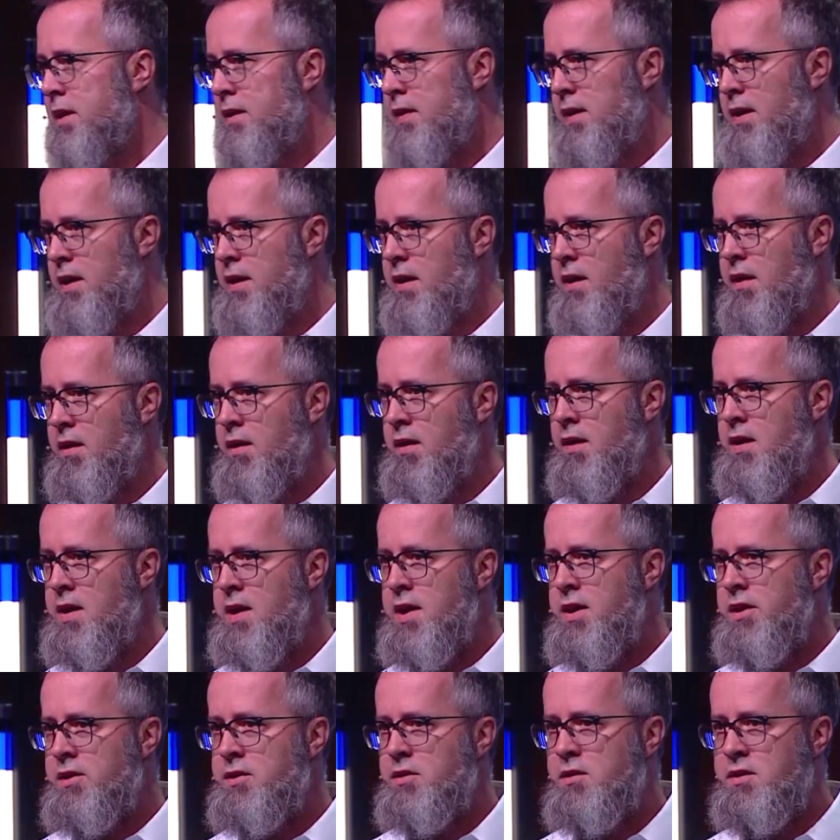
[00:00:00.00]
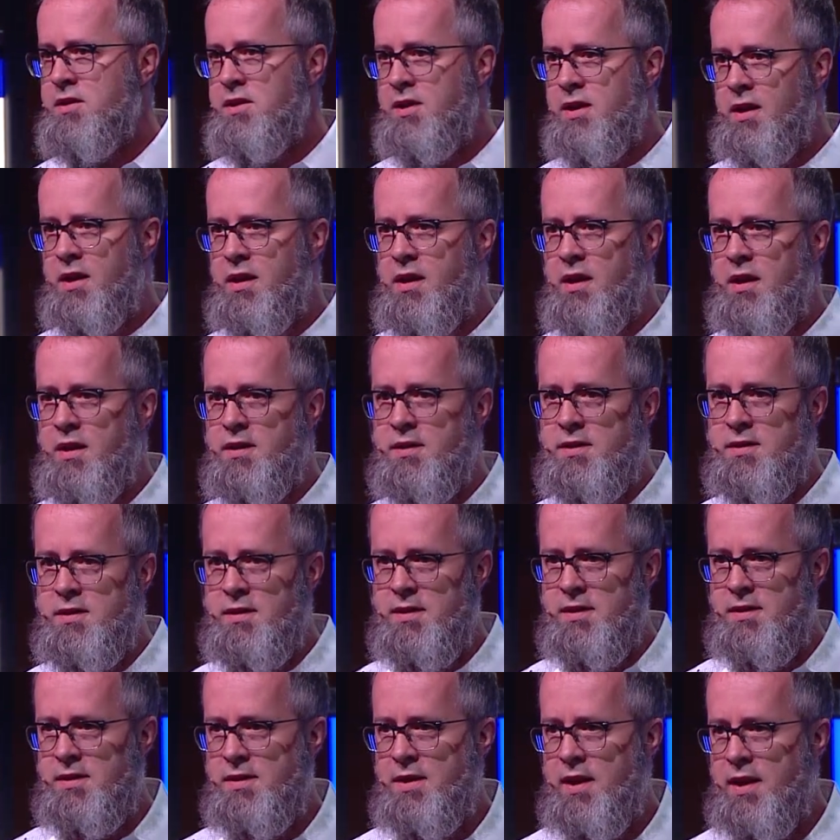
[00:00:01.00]
in the air. So it's in a
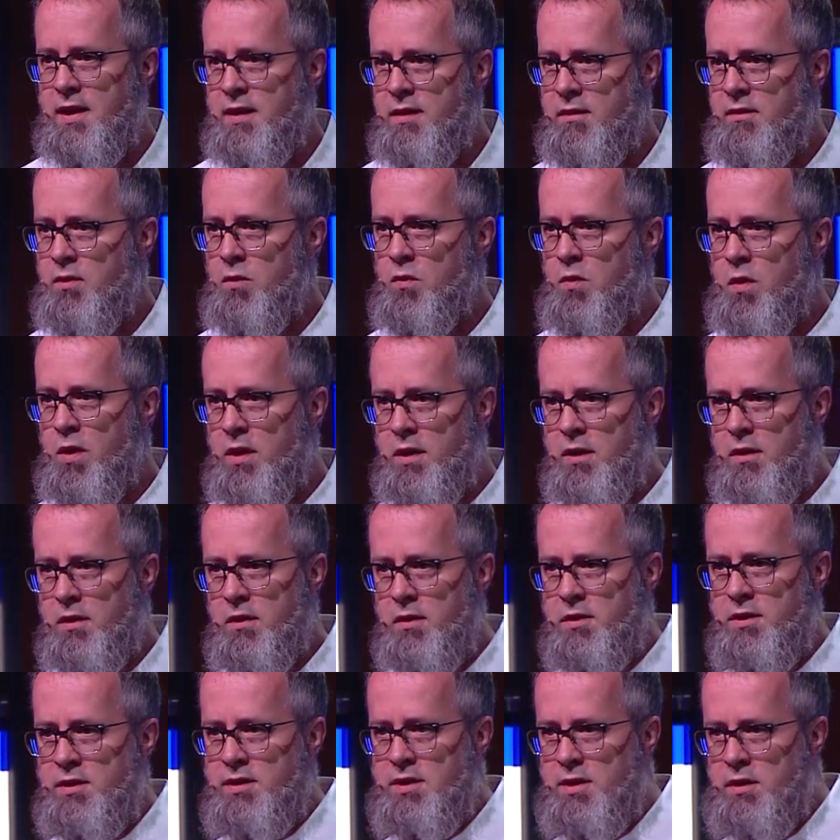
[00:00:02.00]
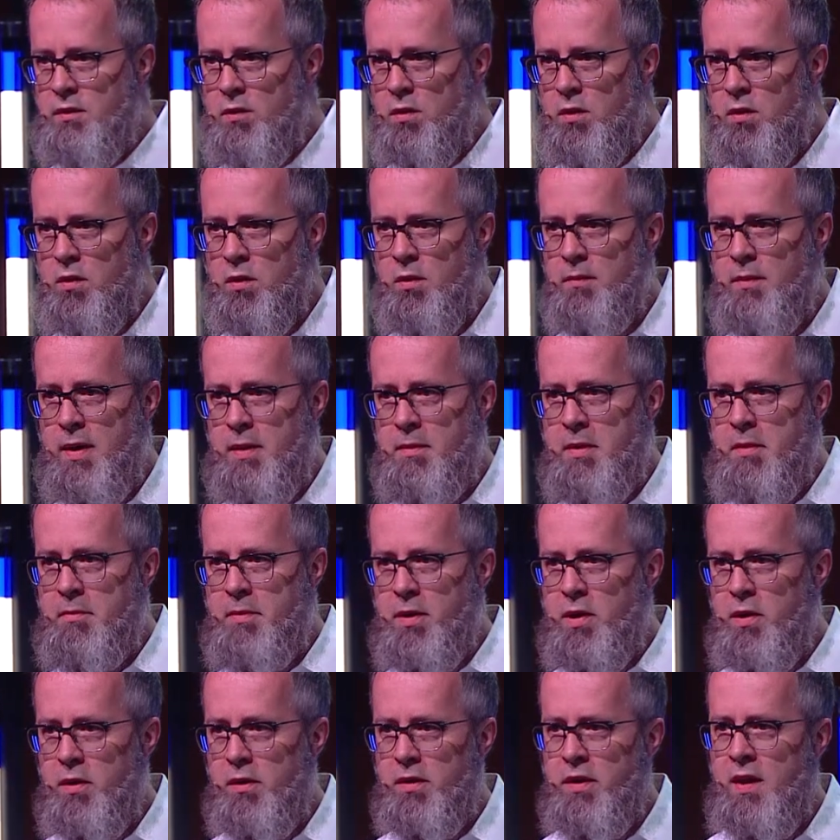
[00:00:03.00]
constant state of a one or a zero or maybe
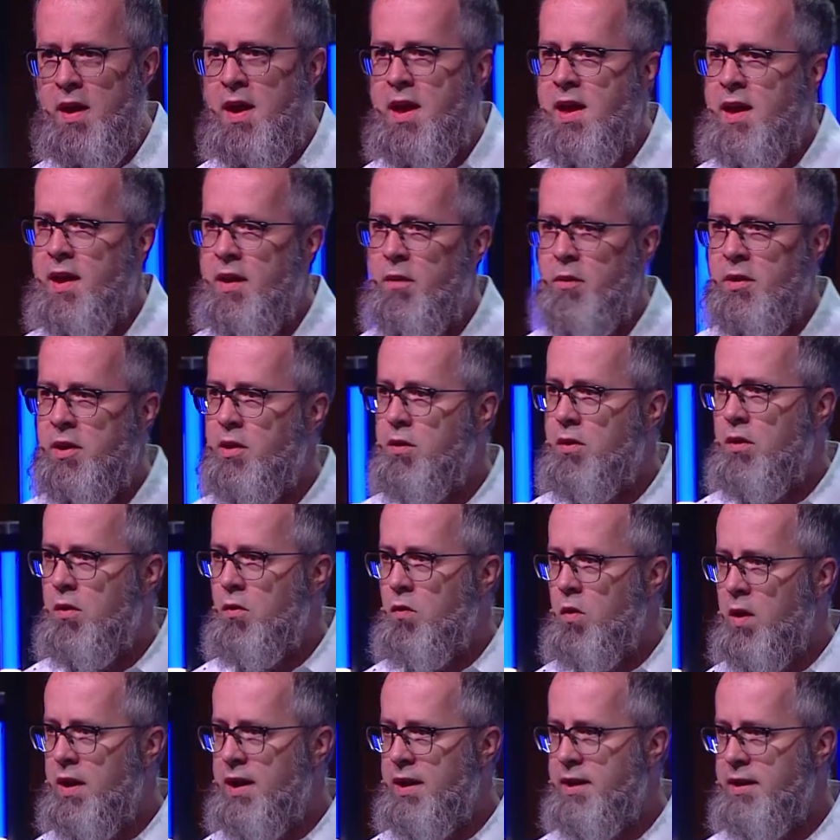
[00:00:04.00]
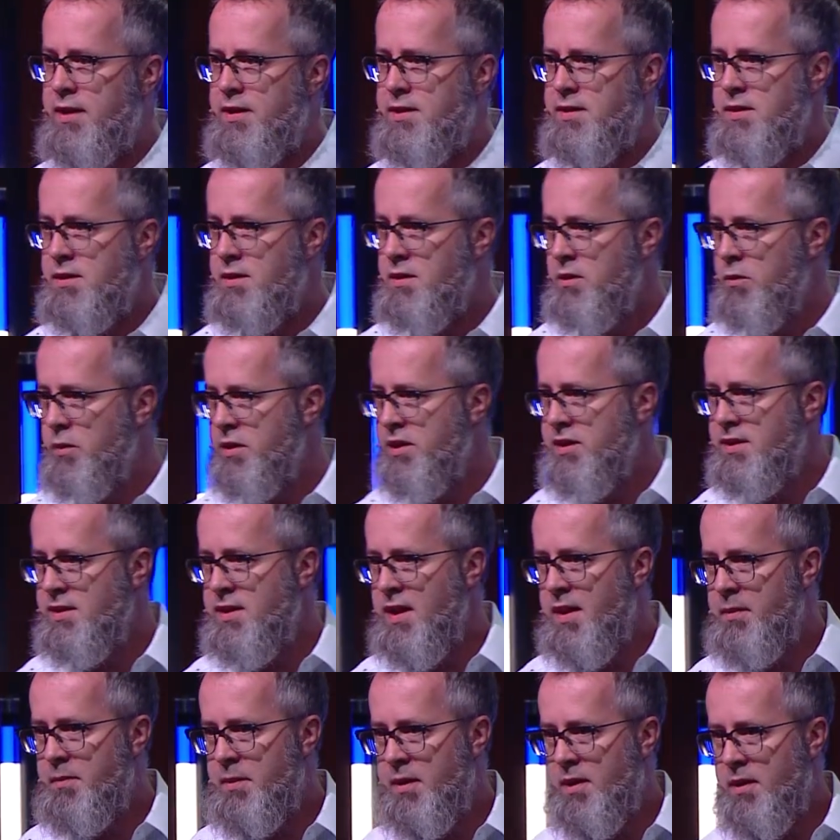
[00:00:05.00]
both. And we don't know what it is until we
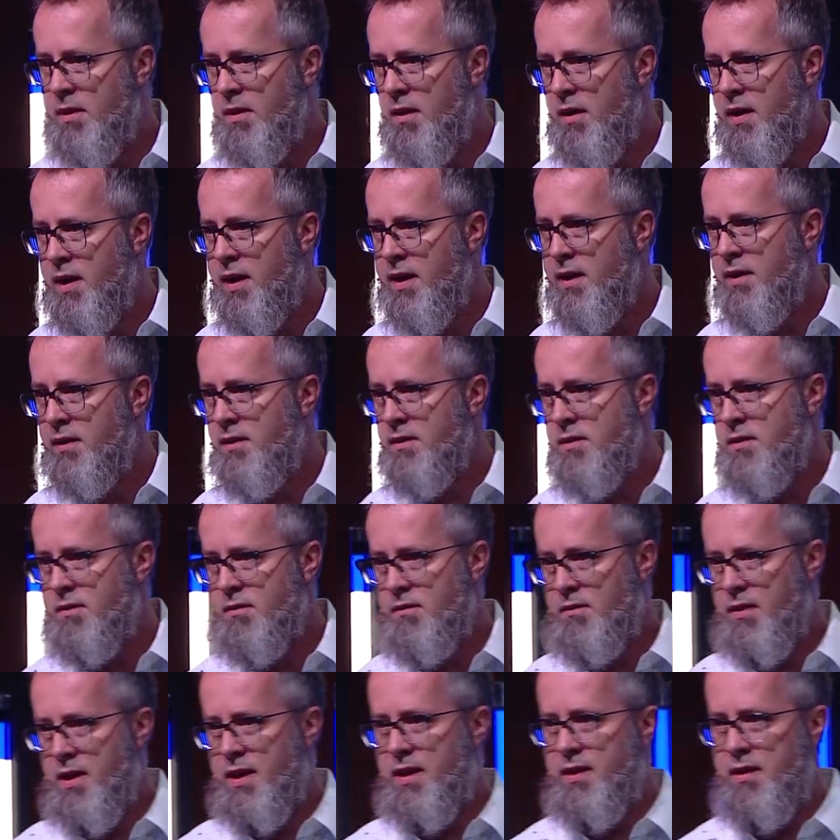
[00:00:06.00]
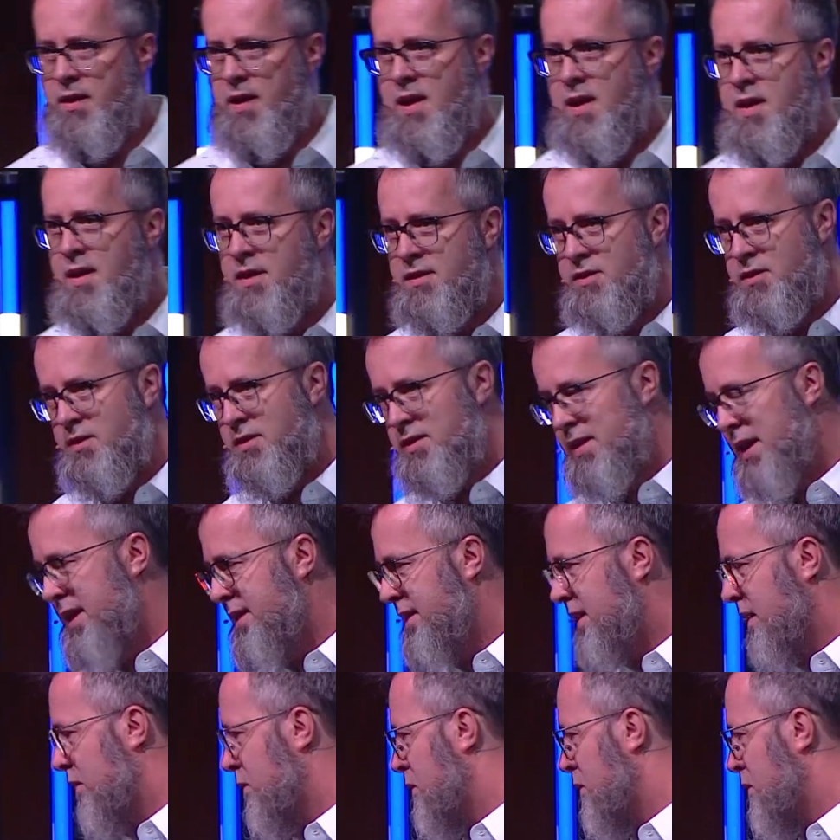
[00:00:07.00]
stop it in our hand, right? So take that